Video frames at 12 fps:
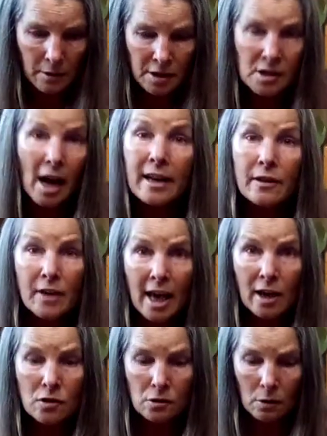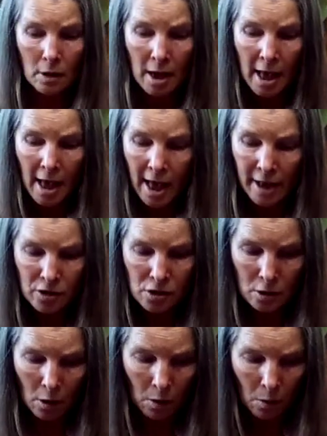sign of Cancer. And
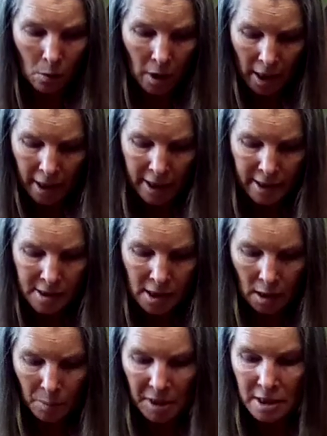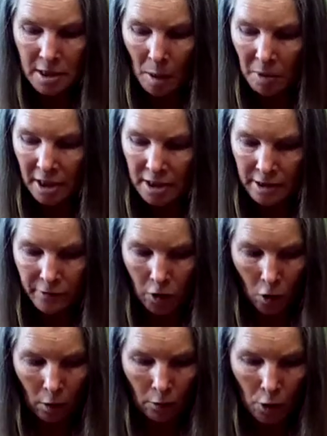so it's going to be doubly
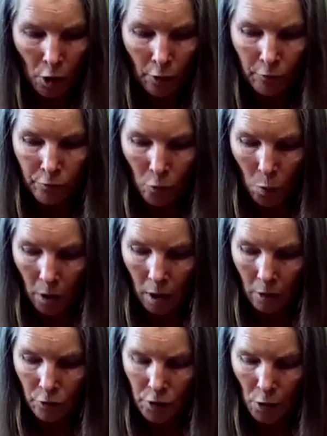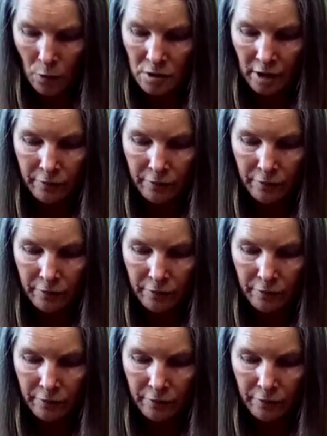difficult for those.